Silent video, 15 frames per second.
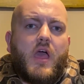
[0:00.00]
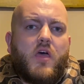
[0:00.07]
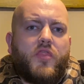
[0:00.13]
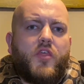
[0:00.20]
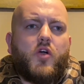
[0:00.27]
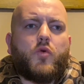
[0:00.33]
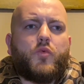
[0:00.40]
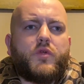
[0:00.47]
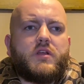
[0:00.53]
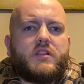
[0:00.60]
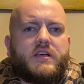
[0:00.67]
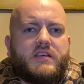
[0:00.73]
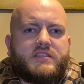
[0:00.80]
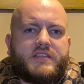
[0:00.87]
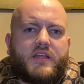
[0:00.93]
they'll
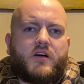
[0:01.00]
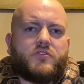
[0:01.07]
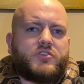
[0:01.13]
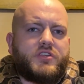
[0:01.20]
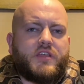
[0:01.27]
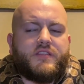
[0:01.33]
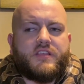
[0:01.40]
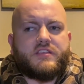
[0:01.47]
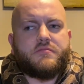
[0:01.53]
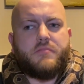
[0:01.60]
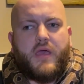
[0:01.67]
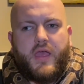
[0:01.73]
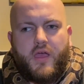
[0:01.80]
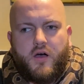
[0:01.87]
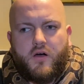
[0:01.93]
realize that, oh shit, this
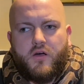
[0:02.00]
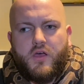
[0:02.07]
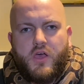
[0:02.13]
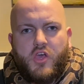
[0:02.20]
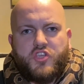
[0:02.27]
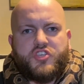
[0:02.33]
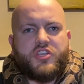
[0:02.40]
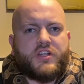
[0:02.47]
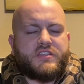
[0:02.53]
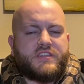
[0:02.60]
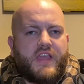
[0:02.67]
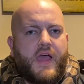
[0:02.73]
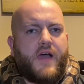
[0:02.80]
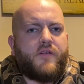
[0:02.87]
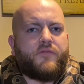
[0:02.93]
male shuts
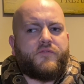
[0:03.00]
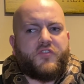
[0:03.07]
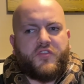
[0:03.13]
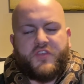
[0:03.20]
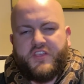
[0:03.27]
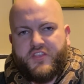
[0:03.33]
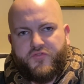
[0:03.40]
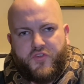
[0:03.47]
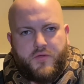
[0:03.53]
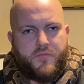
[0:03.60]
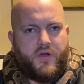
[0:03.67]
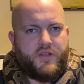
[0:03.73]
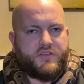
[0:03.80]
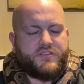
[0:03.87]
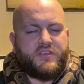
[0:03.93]
down for these 3 months,